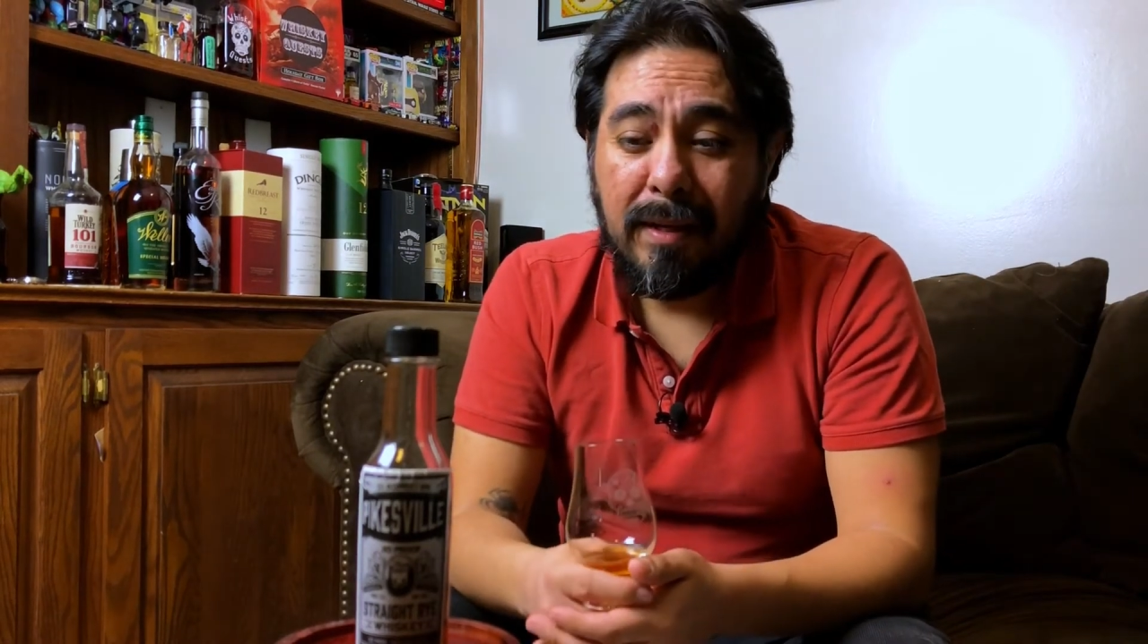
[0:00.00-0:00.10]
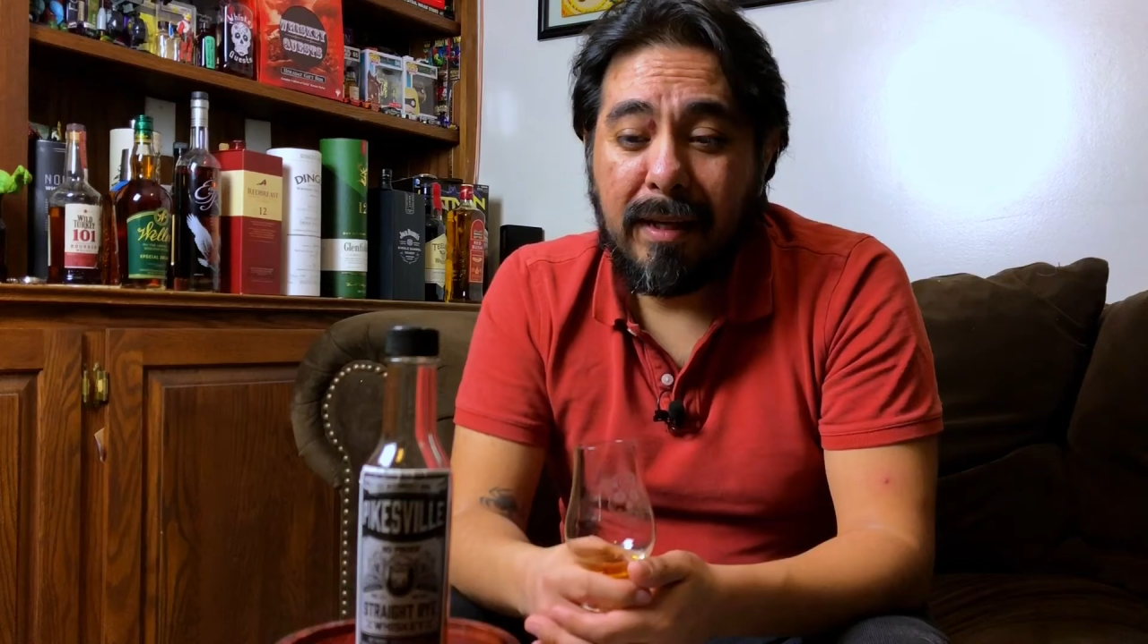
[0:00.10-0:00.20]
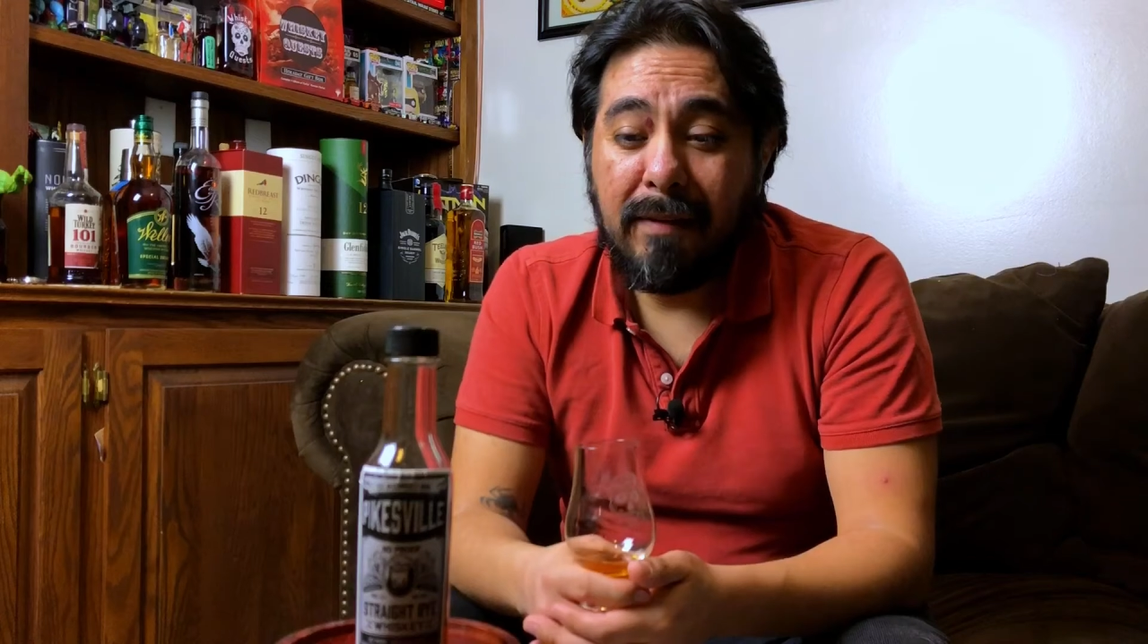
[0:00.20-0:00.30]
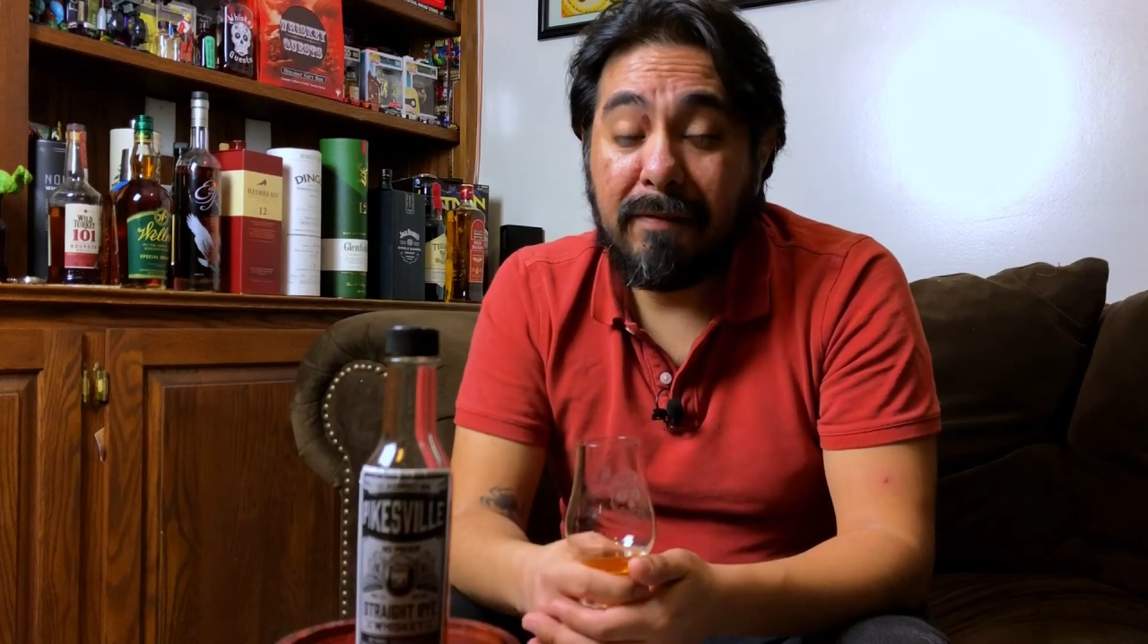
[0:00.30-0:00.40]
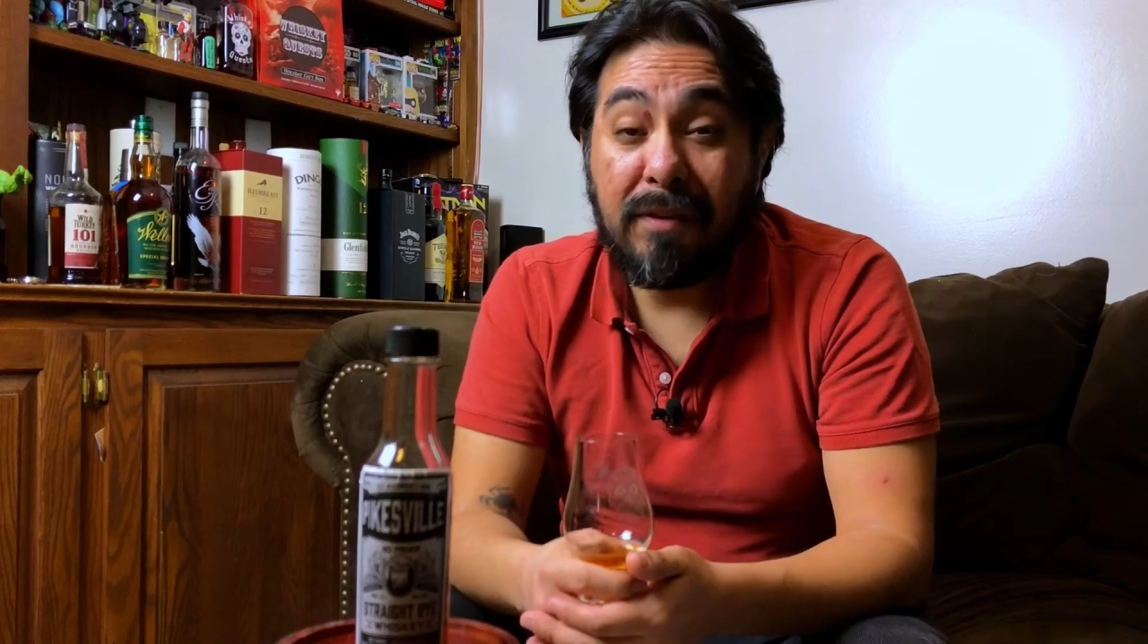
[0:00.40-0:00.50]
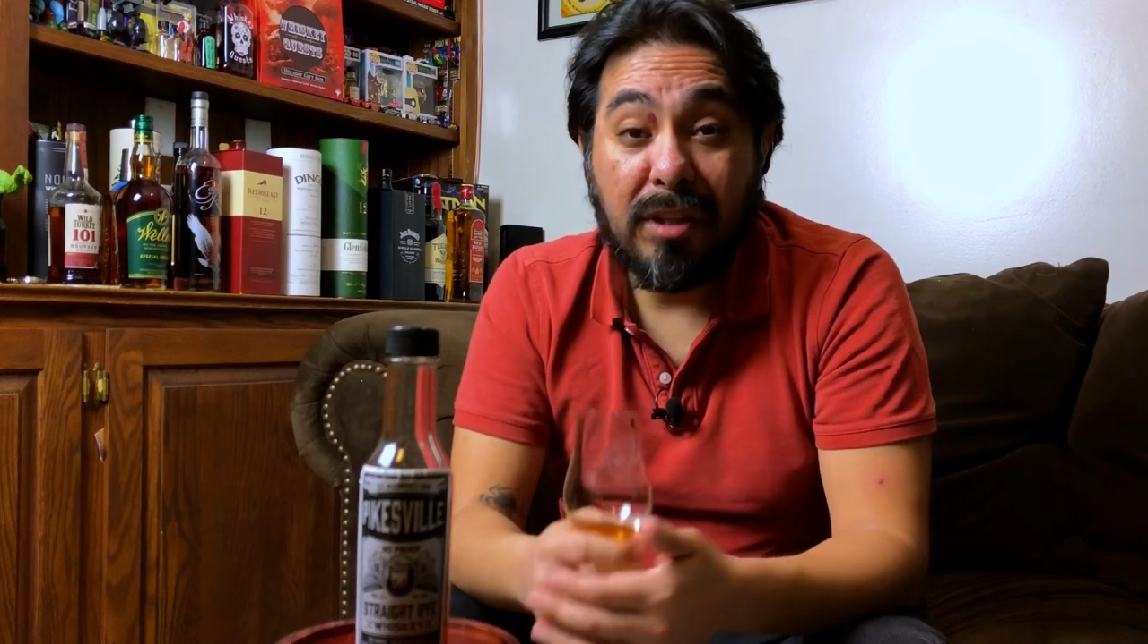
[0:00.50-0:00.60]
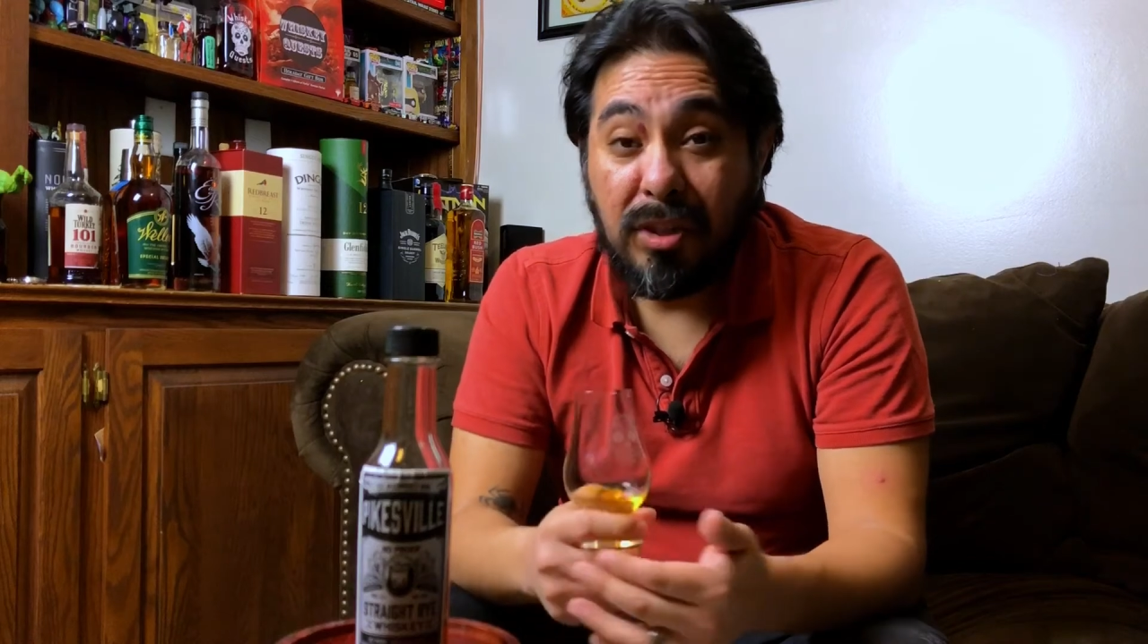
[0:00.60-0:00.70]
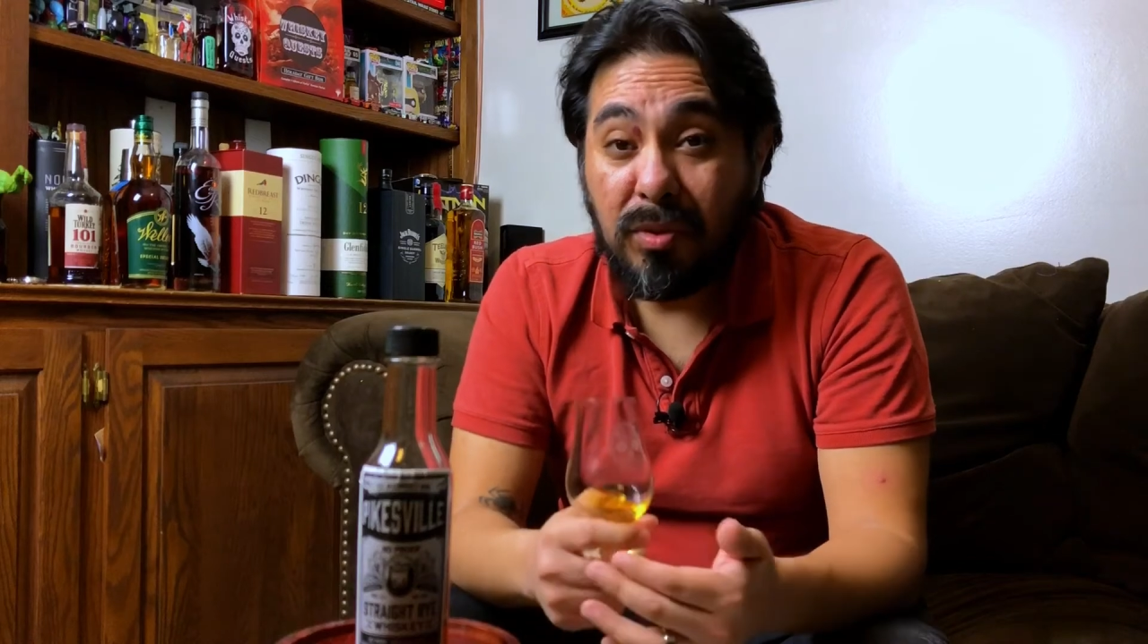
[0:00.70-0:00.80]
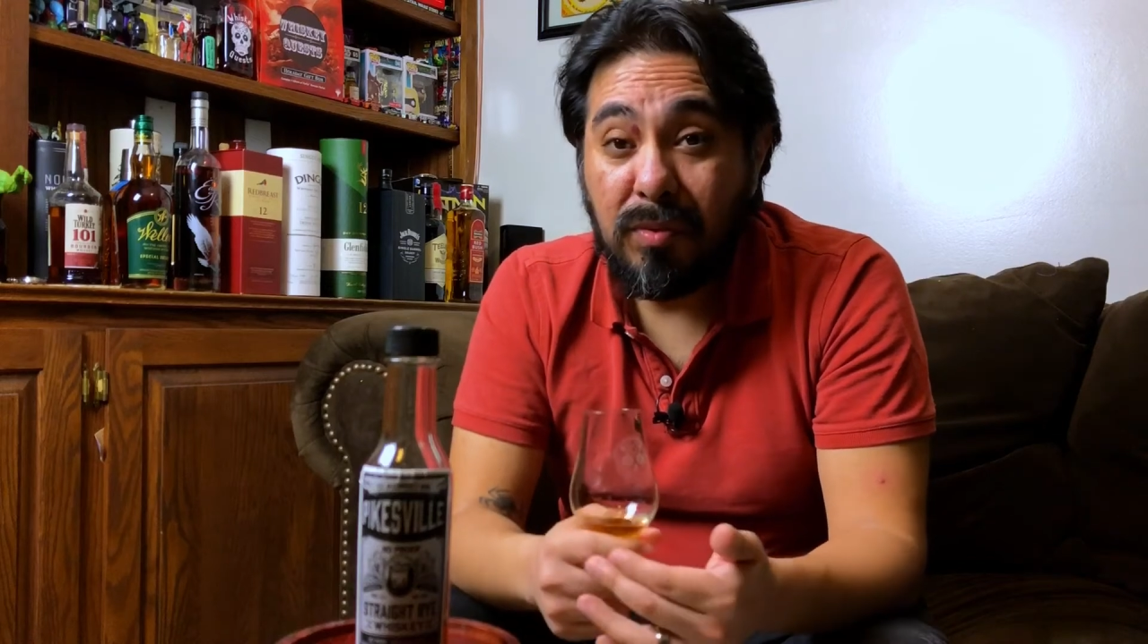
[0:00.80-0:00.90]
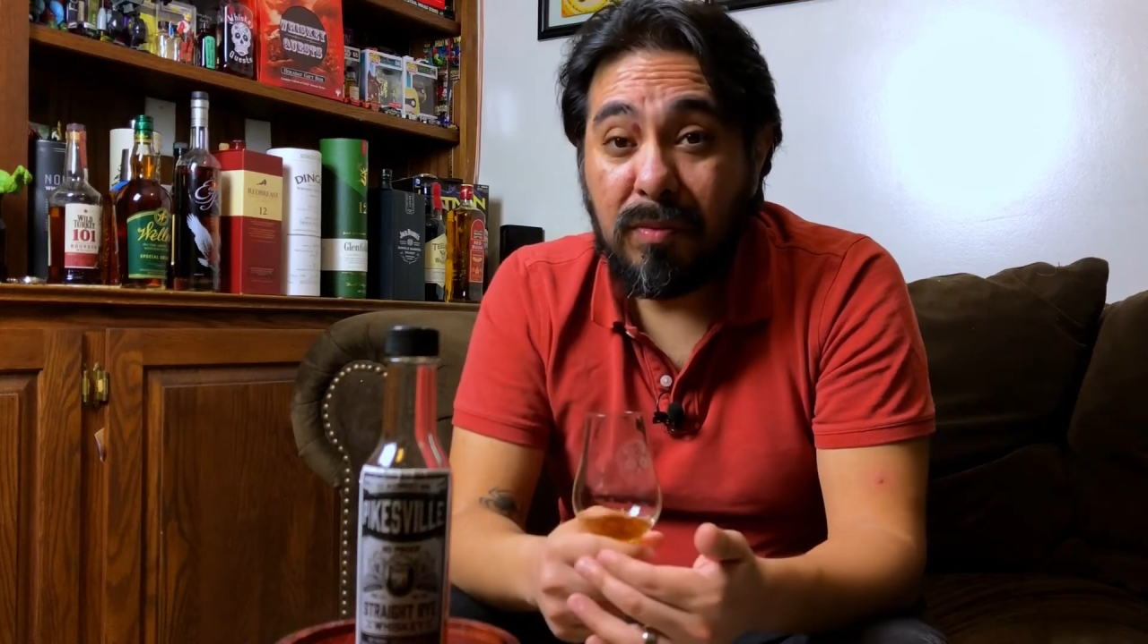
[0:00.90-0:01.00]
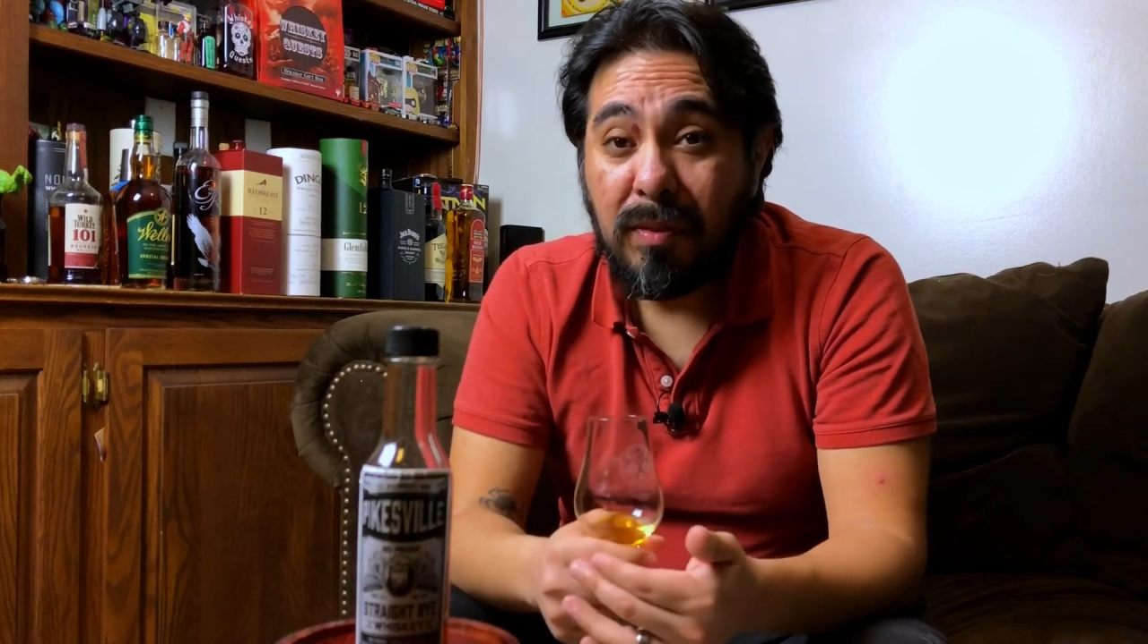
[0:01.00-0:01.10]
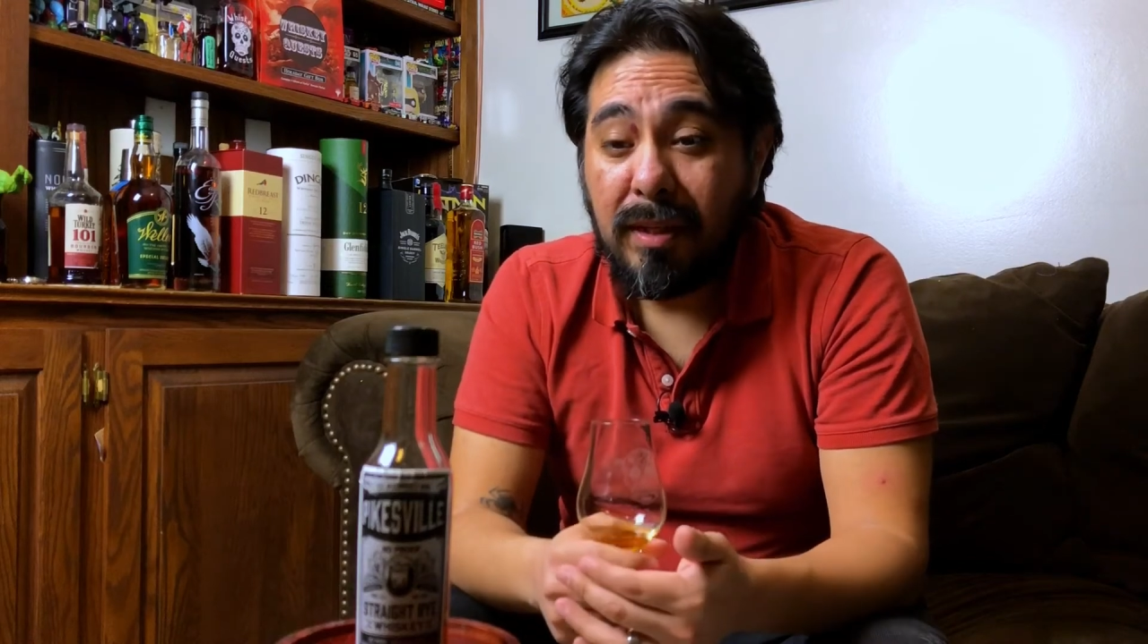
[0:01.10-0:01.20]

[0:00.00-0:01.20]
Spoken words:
If you're new